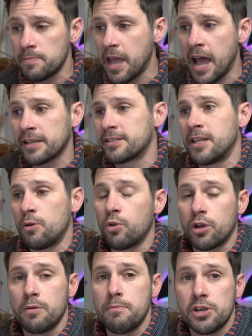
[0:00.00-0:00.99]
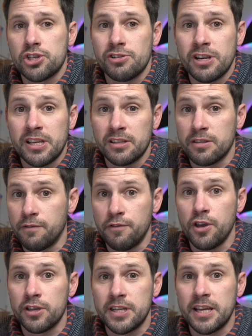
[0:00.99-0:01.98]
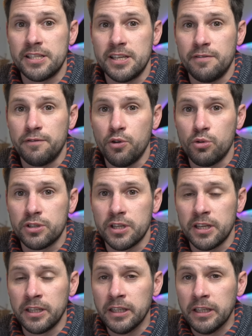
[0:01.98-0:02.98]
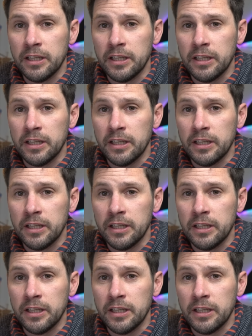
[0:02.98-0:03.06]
as they were commissioning the first AC40.